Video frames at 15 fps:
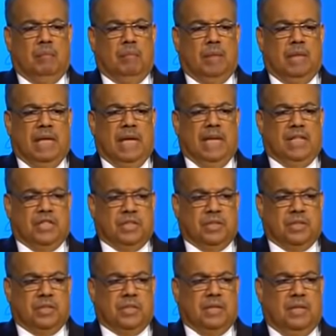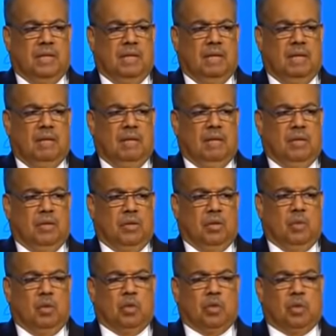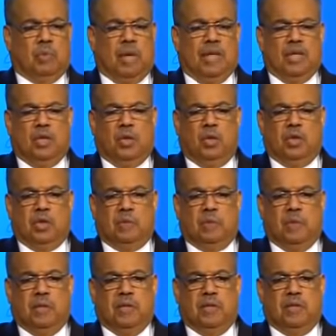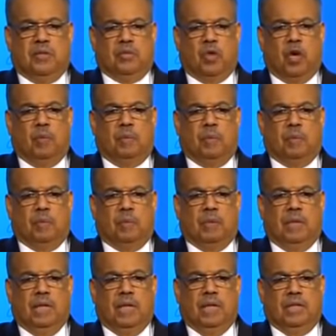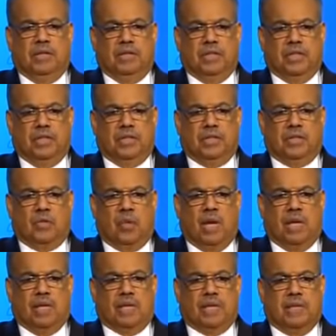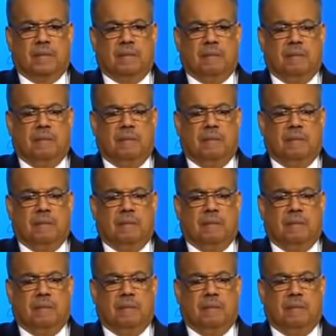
be agents used by the Holy Spirit to draw people to Jesus Christ.